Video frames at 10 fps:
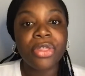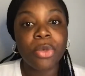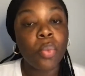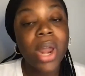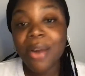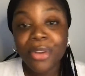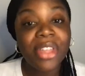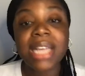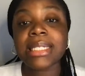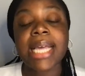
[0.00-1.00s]
whatever
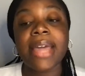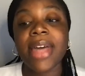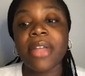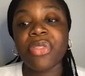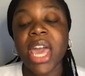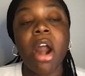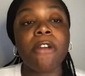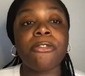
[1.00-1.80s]
they say that they are